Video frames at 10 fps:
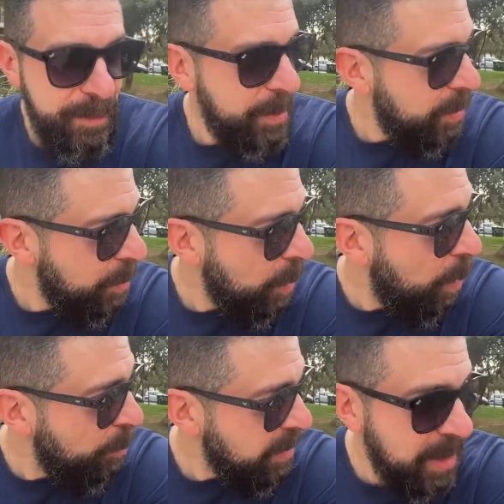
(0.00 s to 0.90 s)
You know, they're
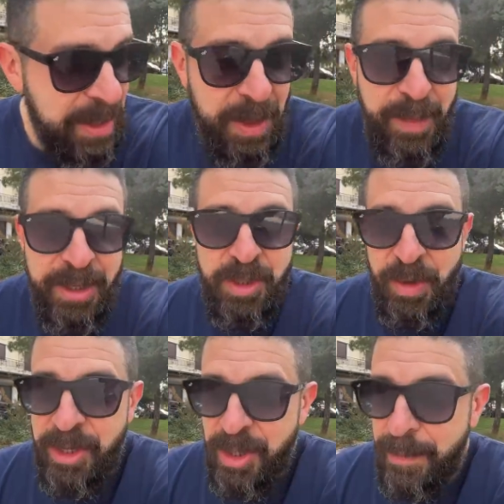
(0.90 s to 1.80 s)
always in the
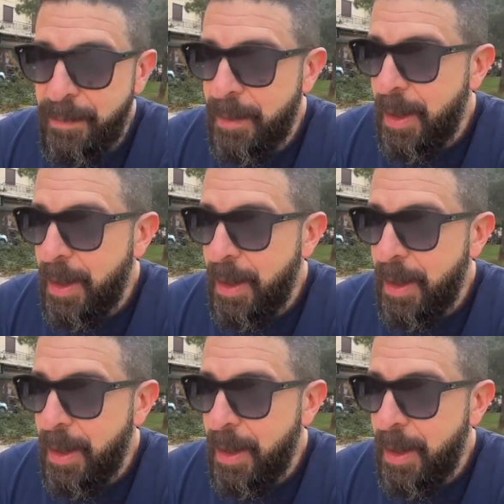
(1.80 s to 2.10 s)
administration,